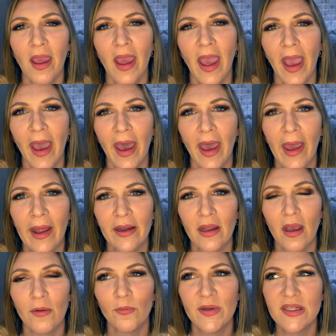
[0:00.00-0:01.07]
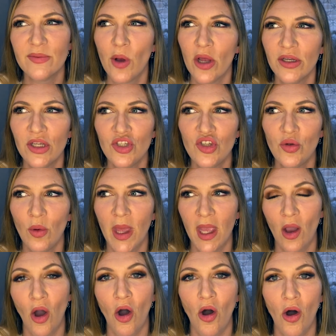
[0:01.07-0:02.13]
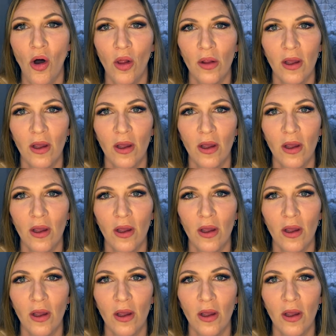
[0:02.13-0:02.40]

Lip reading: had responded to a call